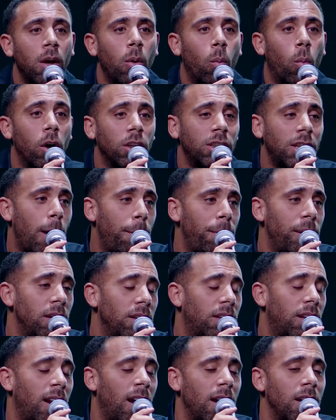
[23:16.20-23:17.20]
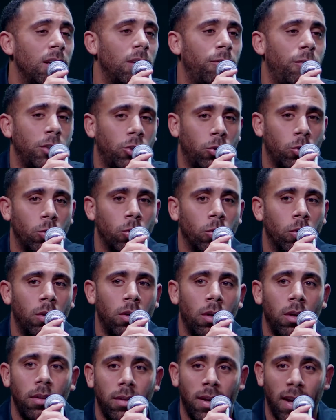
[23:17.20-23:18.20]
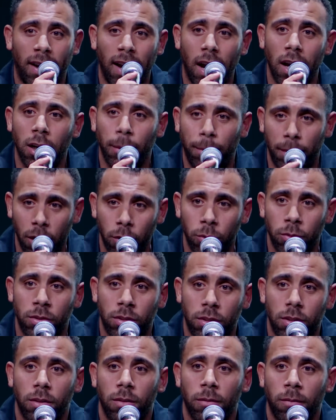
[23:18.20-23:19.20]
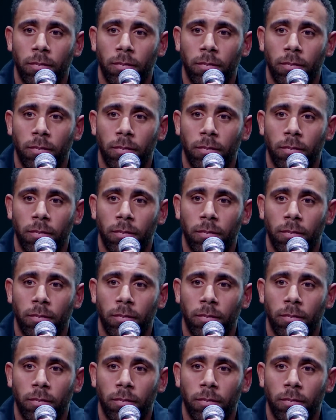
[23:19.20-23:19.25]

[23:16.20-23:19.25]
What's happening to that individual? They're getting abused.